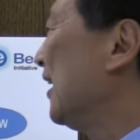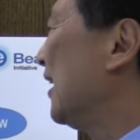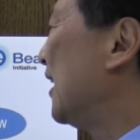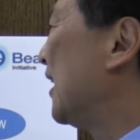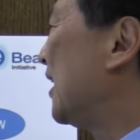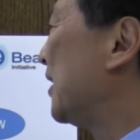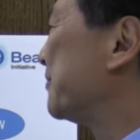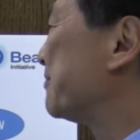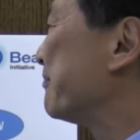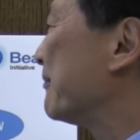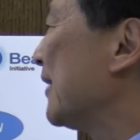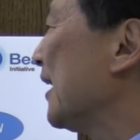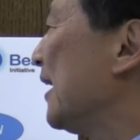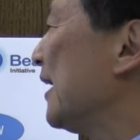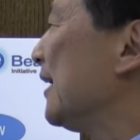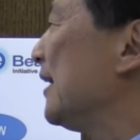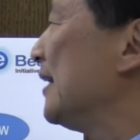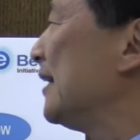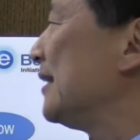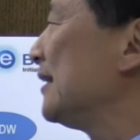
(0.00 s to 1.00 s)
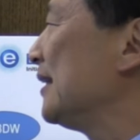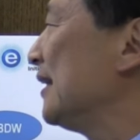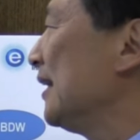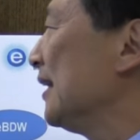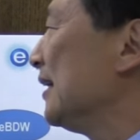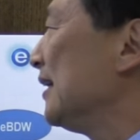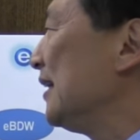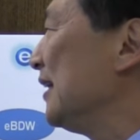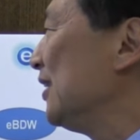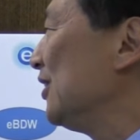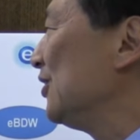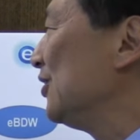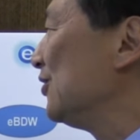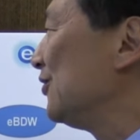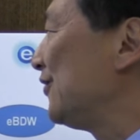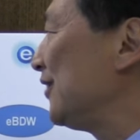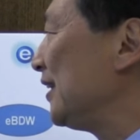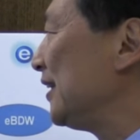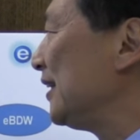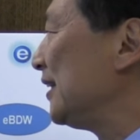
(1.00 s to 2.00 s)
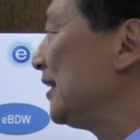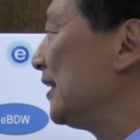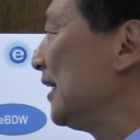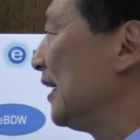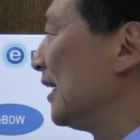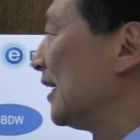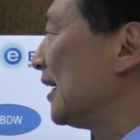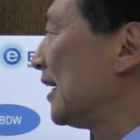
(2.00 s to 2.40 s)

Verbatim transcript: Um, in EUV,